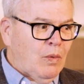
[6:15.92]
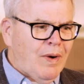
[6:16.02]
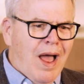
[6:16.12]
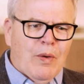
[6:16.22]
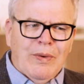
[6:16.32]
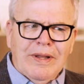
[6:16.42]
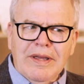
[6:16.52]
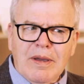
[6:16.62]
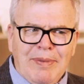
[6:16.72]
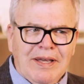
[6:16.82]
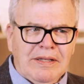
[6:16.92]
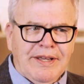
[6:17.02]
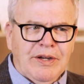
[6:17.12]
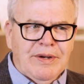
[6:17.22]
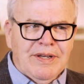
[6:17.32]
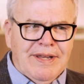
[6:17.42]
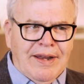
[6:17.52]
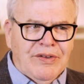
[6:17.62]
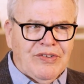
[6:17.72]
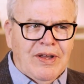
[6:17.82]
We're not really a big leader in
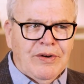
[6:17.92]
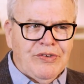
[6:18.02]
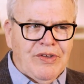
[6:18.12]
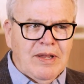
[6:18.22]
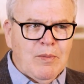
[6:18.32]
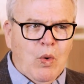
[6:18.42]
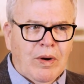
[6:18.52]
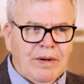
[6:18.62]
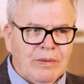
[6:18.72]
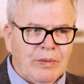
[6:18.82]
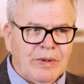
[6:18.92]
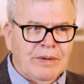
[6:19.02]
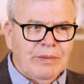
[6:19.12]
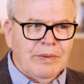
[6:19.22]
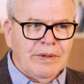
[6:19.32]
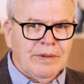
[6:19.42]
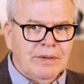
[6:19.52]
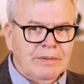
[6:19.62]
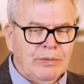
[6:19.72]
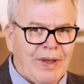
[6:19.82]
data centers anymore. We're,
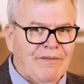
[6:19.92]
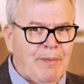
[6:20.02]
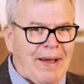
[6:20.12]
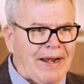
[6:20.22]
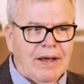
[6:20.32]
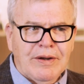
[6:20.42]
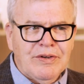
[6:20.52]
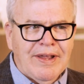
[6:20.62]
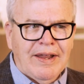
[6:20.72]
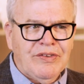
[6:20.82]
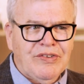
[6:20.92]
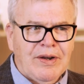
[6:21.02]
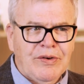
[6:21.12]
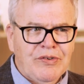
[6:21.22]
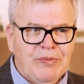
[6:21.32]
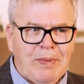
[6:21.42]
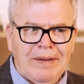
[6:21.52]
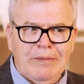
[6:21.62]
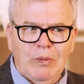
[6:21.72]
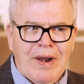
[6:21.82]
we're, we have about 100 data centers,
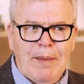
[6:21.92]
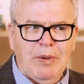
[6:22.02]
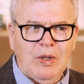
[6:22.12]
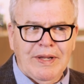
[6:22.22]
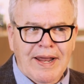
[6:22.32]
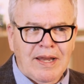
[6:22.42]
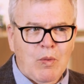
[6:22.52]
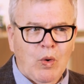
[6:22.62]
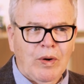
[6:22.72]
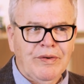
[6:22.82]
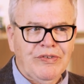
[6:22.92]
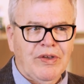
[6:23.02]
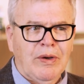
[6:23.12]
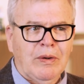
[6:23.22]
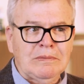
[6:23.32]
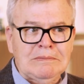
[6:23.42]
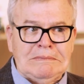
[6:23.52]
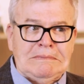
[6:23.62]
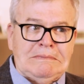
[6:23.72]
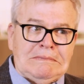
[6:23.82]
but we're not building anymore. So,
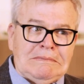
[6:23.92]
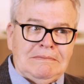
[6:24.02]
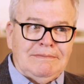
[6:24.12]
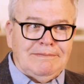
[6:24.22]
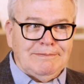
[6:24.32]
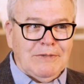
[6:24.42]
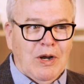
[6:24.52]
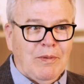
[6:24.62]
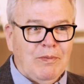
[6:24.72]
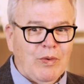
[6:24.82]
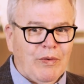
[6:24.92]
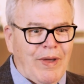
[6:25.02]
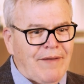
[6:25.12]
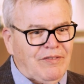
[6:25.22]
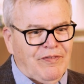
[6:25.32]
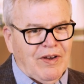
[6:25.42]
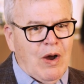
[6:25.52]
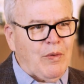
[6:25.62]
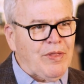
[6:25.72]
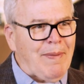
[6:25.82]
you know, we, we have to figure
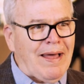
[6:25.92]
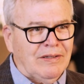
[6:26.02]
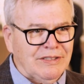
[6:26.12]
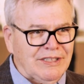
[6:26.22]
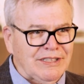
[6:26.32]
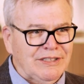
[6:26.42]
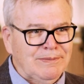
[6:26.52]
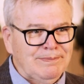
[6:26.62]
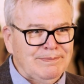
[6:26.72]
out where the balance is.